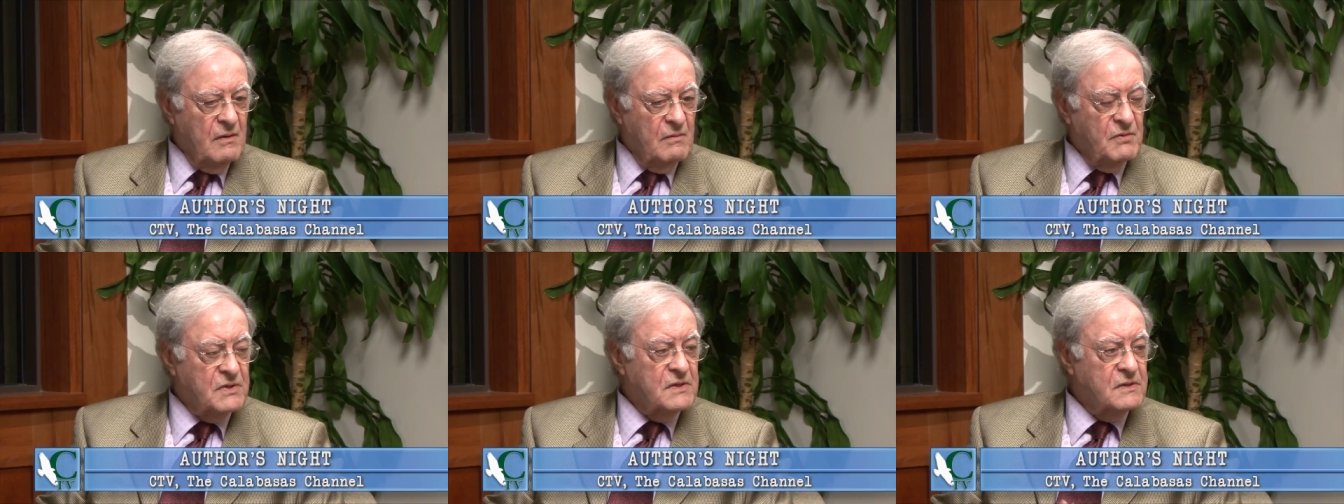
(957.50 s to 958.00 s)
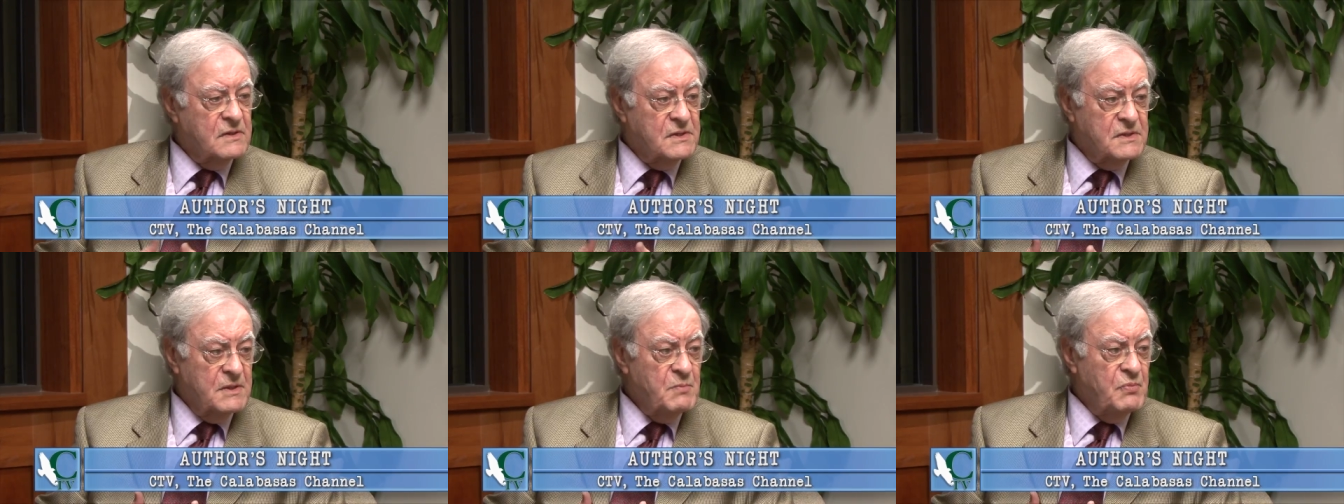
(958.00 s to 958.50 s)
which is a
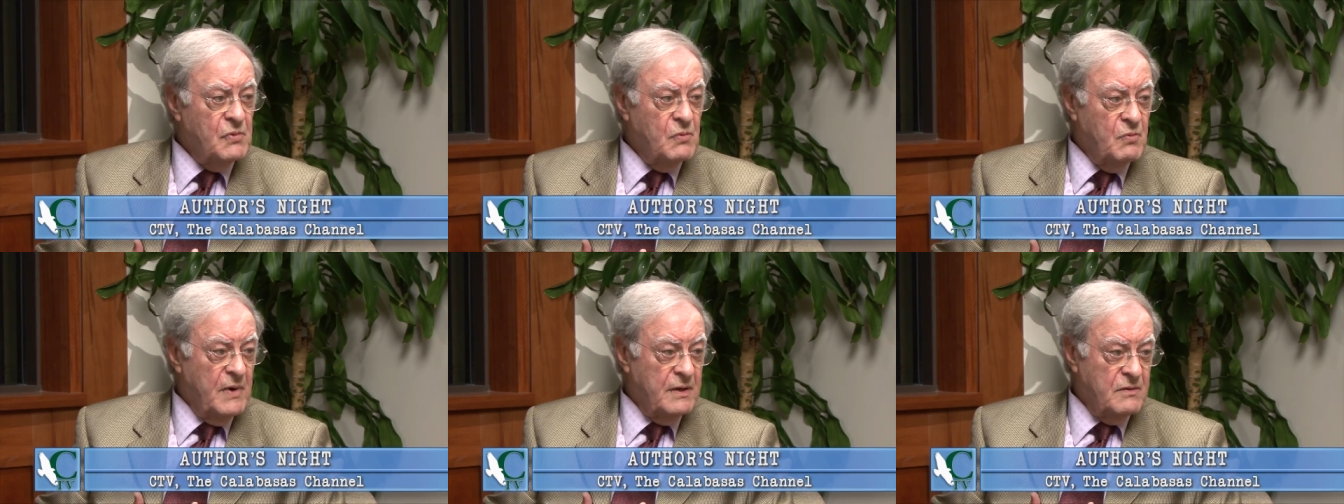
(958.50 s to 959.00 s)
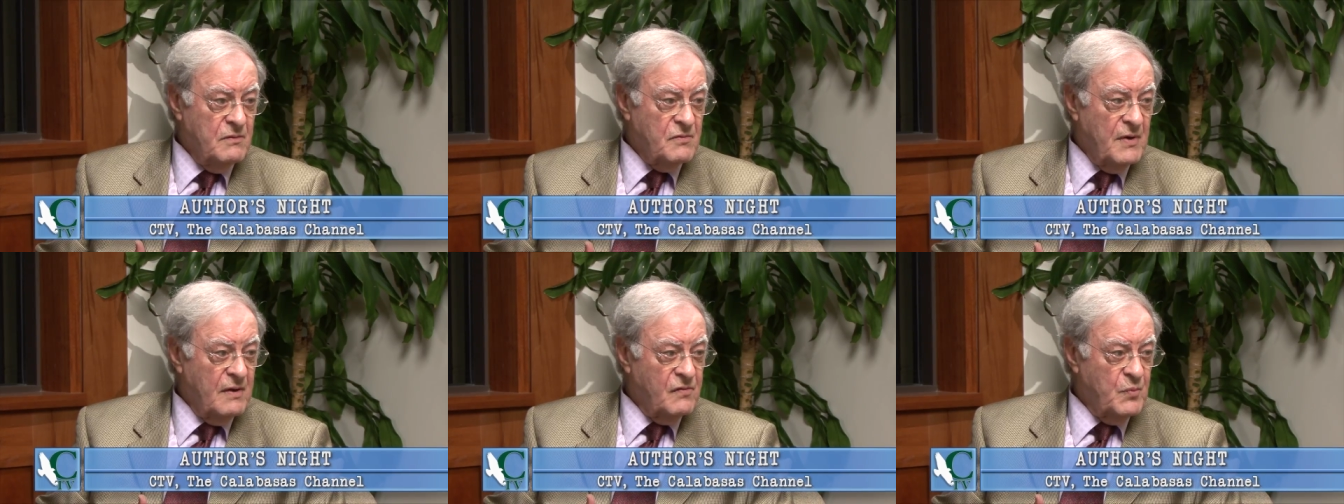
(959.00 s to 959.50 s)
simple way to
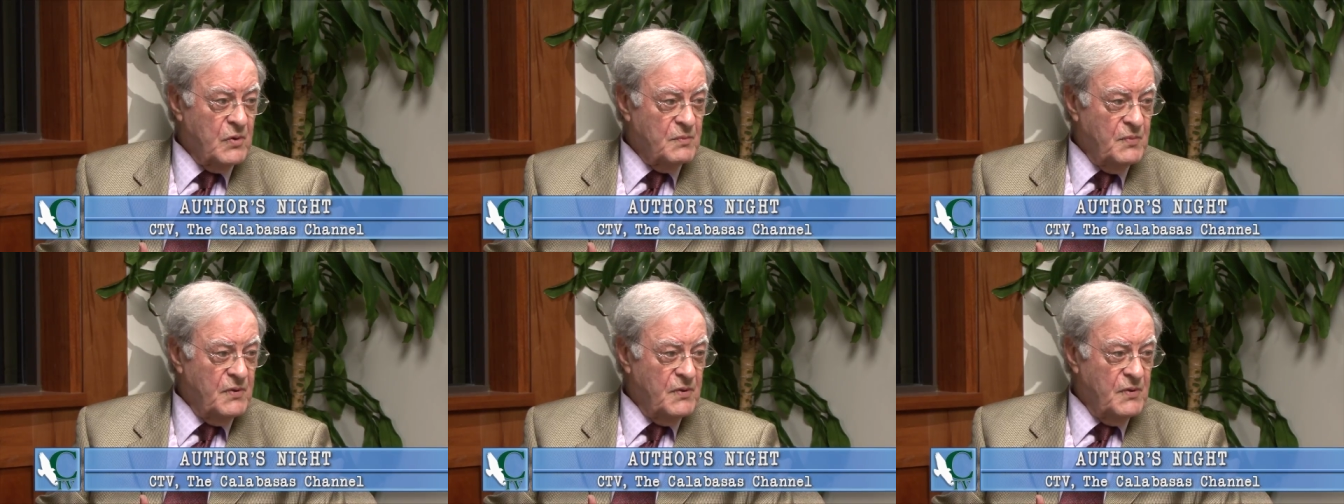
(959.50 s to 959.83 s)
transport